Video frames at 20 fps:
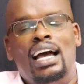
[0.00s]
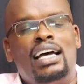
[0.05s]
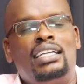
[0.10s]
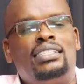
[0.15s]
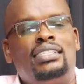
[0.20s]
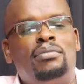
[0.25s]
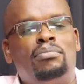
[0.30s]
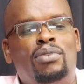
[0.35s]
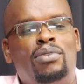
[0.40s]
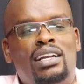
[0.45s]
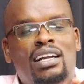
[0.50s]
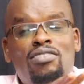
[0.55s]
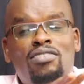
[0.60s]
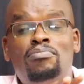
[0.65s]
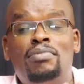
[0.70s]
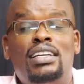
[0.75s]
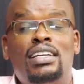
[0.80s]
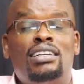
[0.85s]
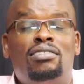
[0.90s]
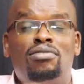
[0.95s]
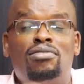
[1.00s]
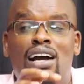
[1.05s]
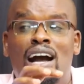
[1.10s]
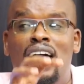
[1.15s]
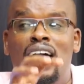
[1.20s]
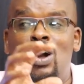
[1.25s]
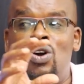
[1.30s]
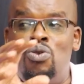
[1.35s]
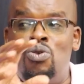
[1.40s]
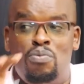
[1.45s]
ati mwanaume ni
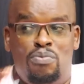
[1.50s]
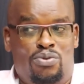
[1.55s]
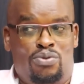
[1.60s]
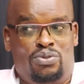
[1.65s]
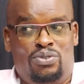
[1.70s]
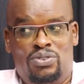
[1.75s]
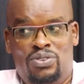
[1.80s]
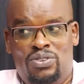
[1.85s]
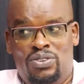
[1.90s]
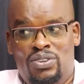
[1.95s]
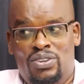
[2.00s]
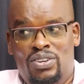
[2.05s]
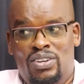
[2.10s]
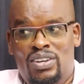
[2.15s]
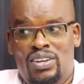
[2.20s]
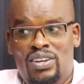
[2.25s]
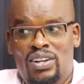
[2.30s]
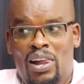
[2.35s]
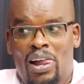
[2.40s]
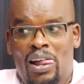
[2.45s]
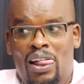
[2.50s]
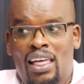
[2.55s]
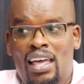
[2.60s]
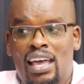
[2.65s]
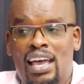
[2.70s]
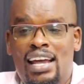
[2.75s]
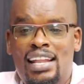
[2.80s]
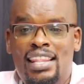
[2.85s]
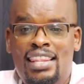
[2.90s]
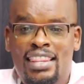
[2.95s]
kukaa ngumu.
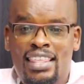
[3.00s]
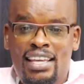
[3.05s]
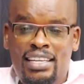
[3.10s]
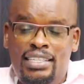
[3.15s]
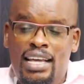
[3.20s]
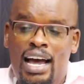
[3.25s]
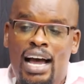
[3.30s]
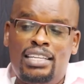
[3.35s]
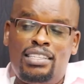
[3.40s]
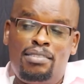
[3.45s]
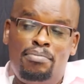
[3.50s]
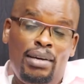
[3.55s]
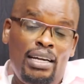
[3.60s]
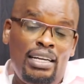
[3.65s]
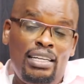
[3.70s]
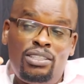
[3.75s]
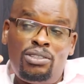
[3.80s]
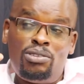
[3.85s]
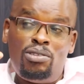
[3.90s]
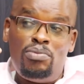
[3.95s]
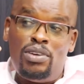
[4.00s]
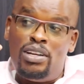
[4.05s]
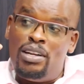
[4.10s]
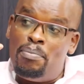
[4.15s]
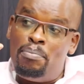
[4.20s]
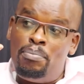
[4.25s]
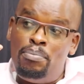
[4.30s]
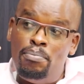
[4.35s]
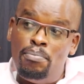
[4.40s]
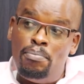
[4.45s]
And this has made so
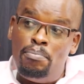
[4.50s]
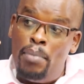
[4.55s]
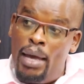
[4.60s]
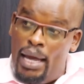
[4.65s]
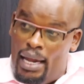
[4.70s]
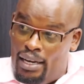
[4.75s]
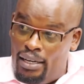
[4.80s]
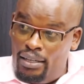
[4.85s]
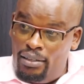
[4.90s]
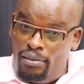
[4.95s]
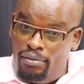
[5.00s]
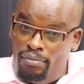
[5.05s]
many men